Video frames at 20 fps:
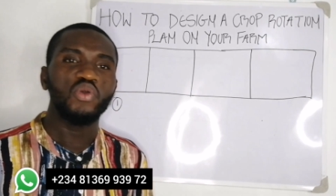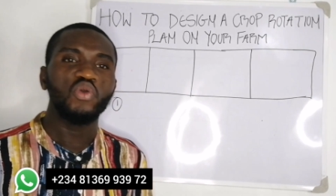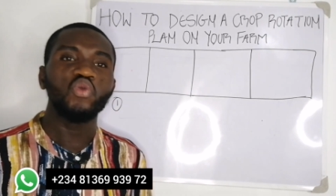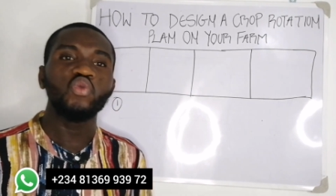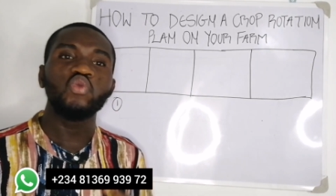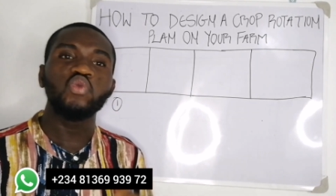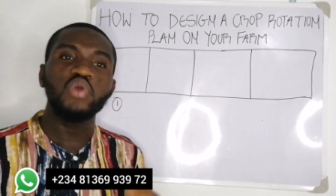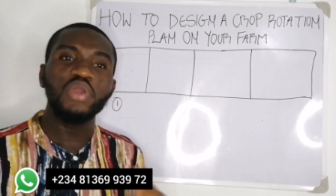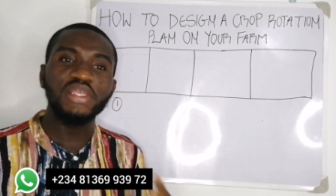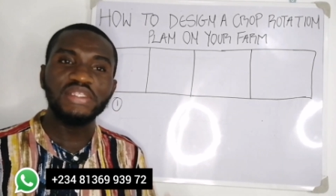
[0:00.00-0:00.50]

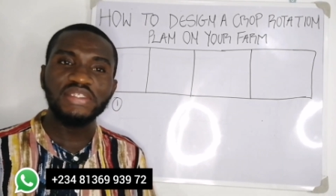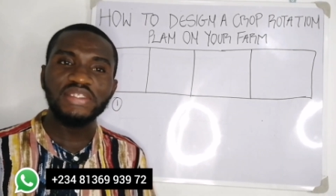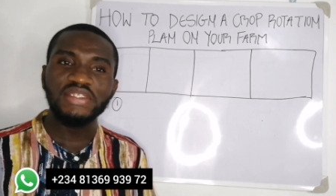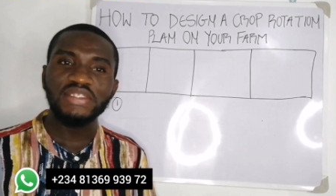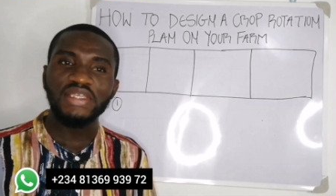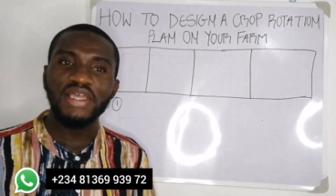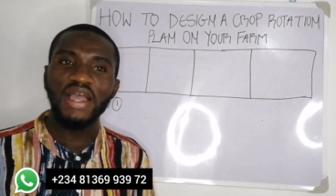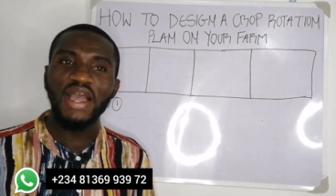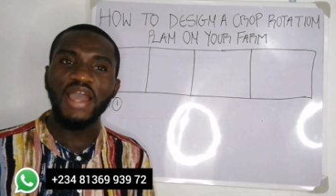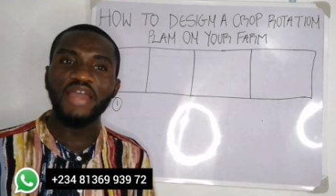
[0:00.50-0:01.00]

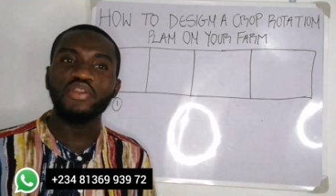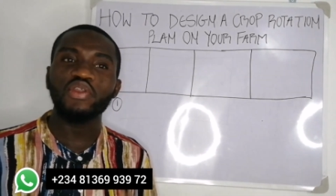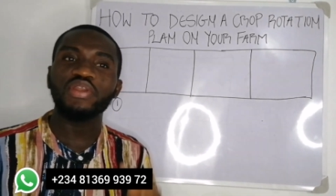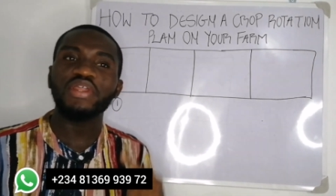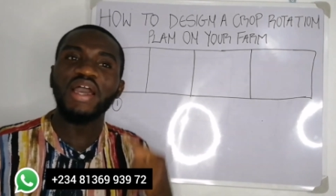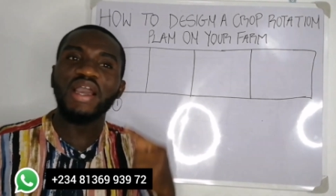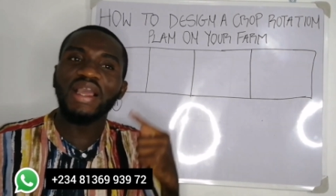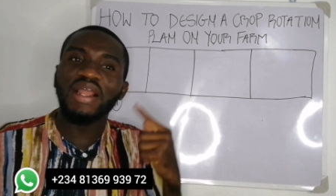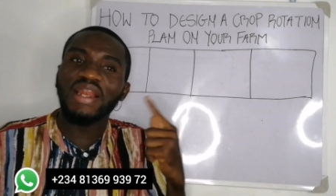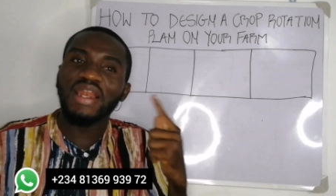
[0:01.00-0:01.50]
with
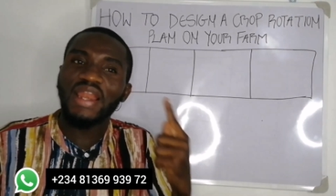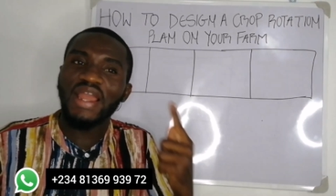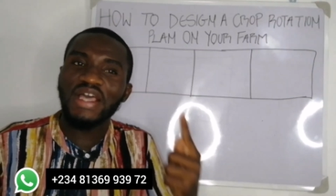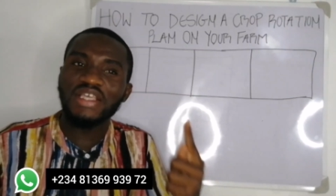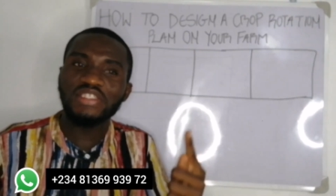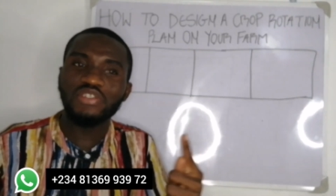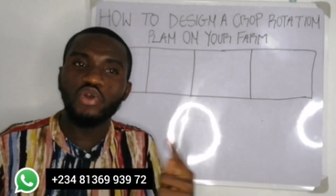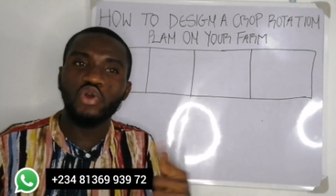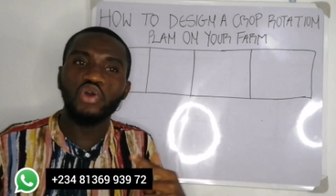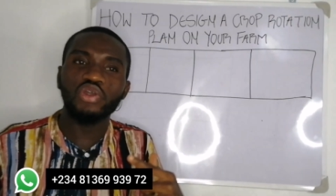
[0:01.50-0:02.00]
another
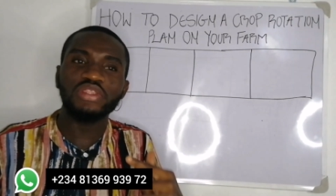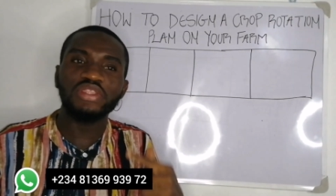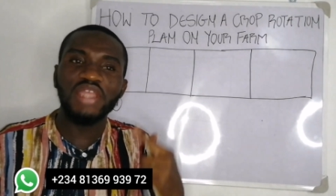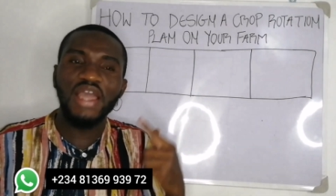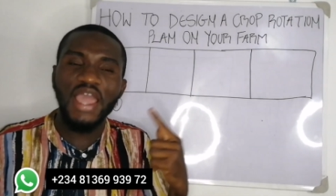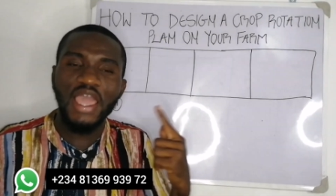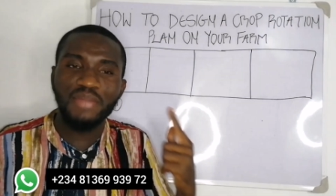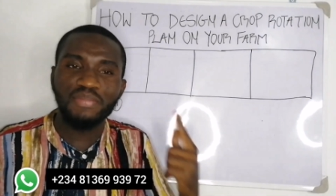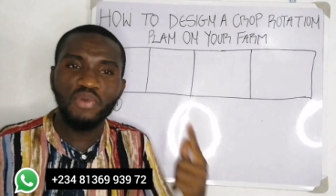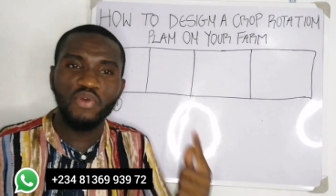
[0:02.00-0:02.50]
class or
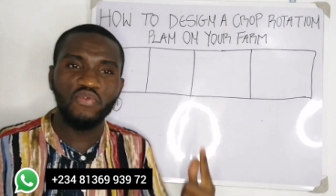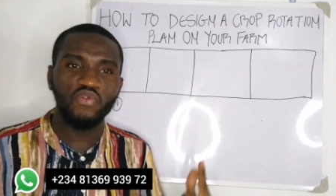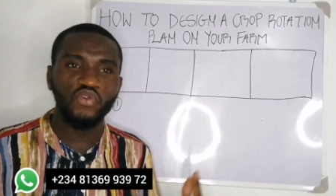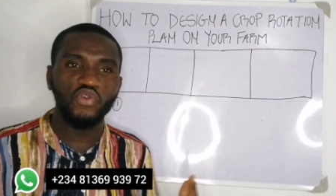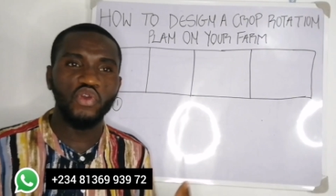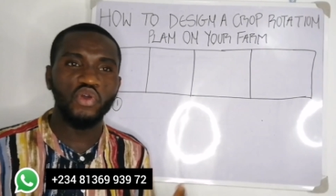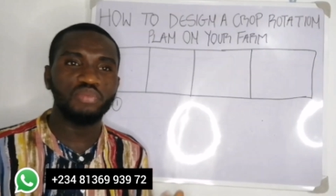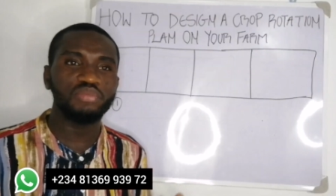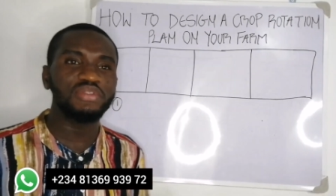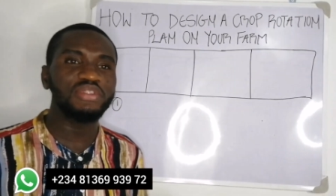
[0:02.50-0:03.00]
type of
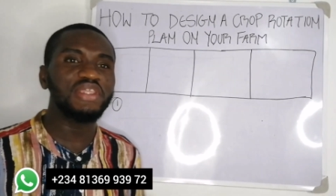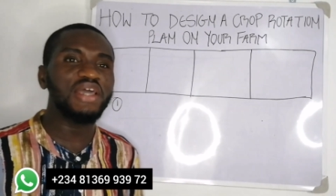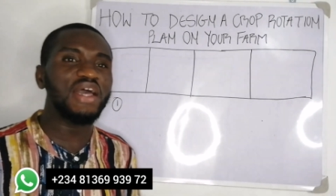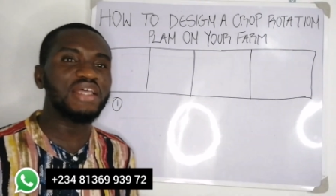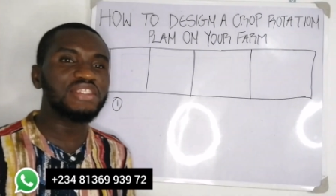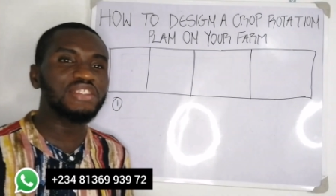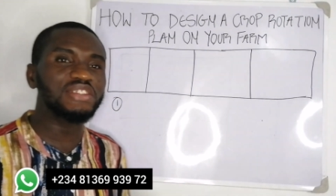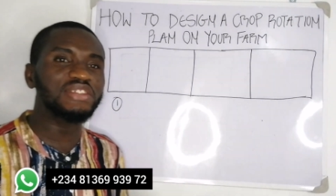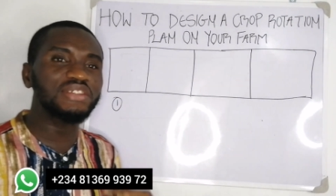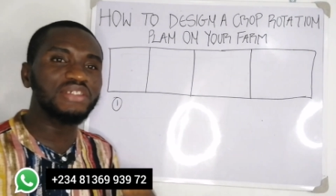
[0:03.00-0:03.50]
crop
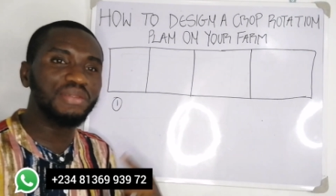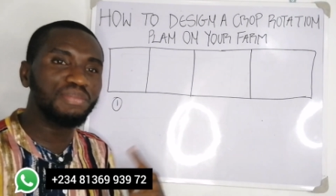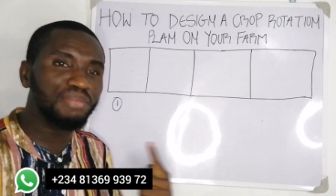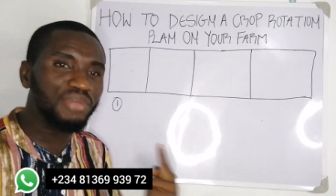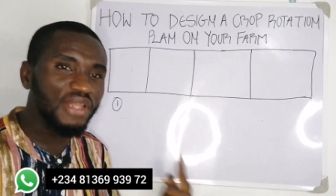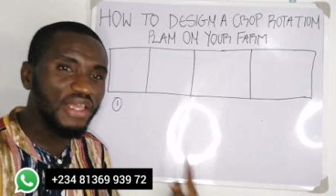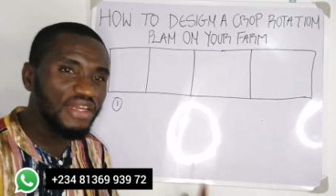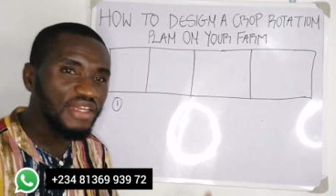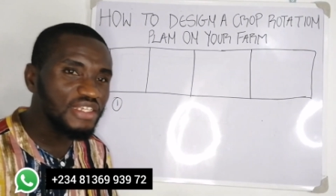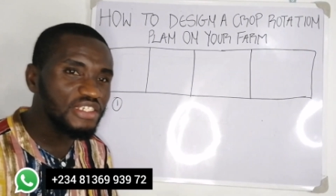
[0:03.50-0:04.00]
that
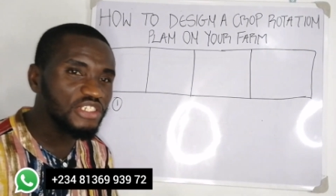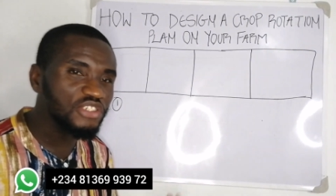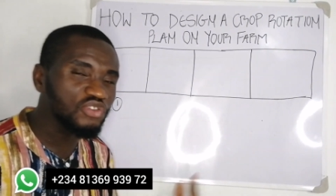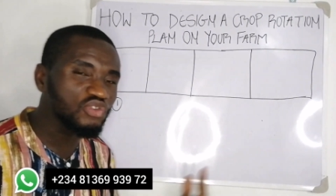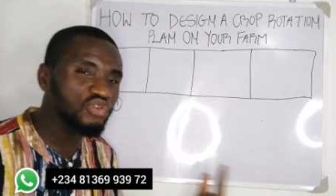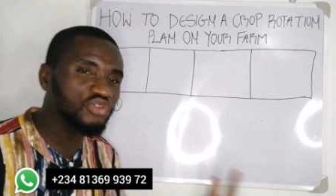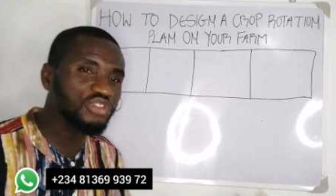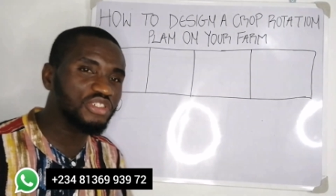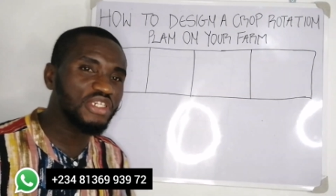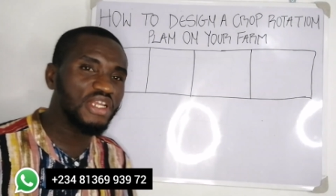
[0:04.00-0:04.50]
replenish
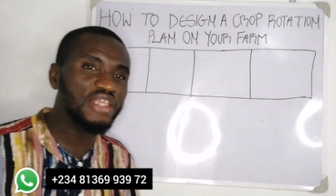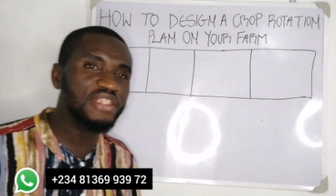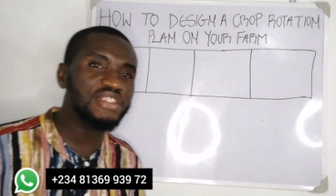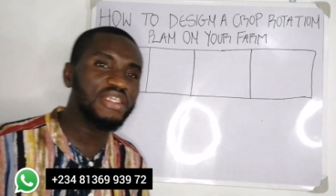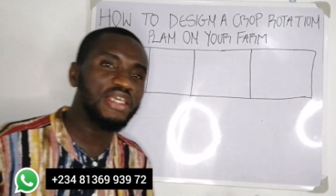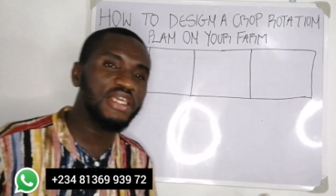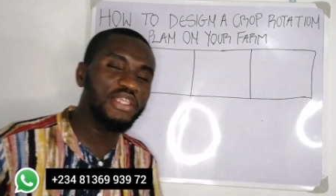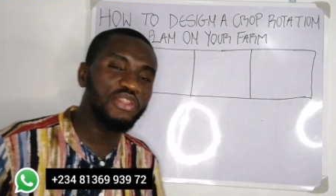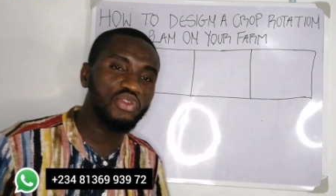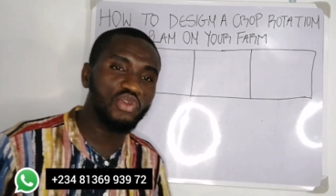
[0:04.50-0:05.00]
nutrients
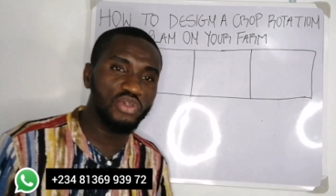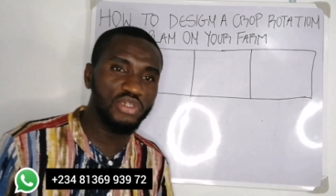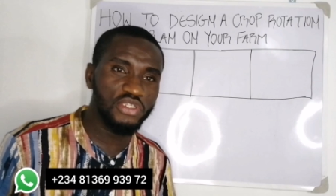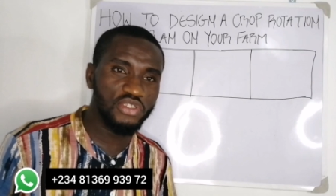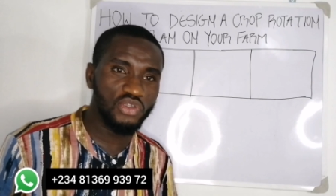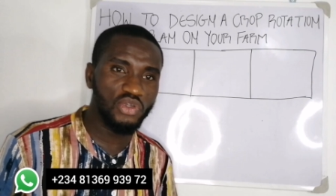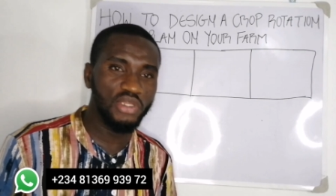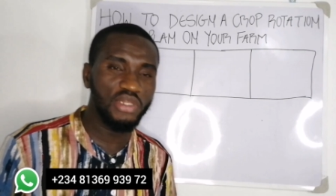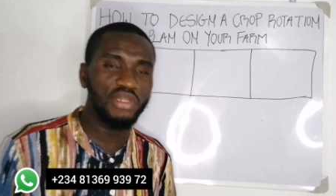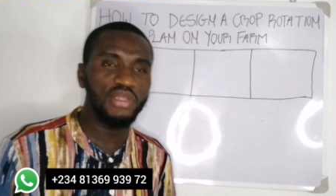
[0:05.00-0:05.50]
into the
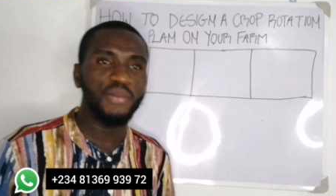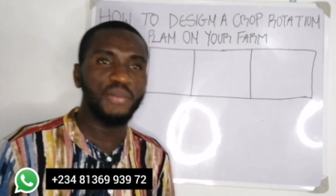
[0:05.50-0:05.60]
soil